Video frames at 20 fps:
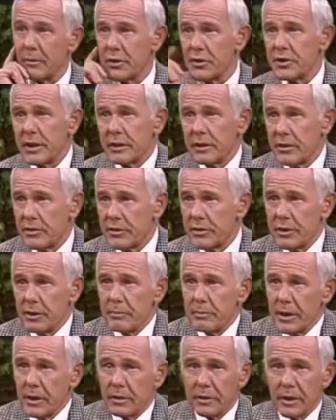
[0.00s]
a mistake. They see
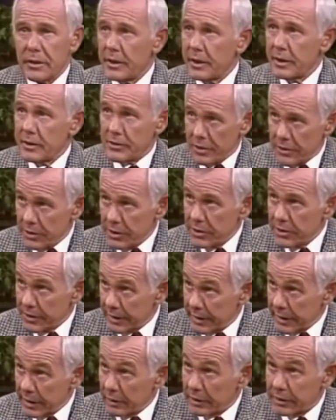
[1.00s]
a bear and they think it's a
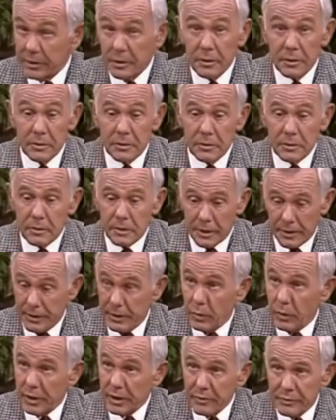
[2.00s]
Disney character. That's right. And
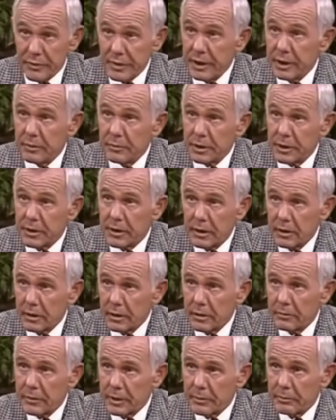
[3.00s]
they want to feed them and
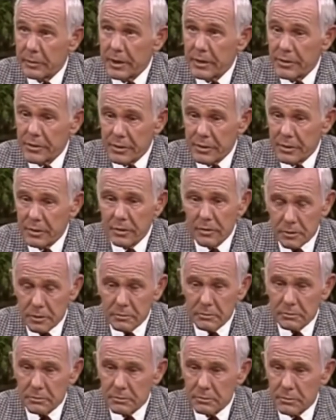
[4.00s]
cuddle them, and bears are,
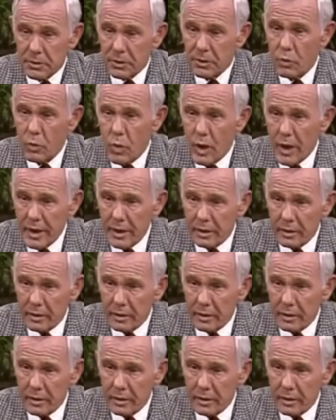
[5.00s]
uh, you and know, they're wild.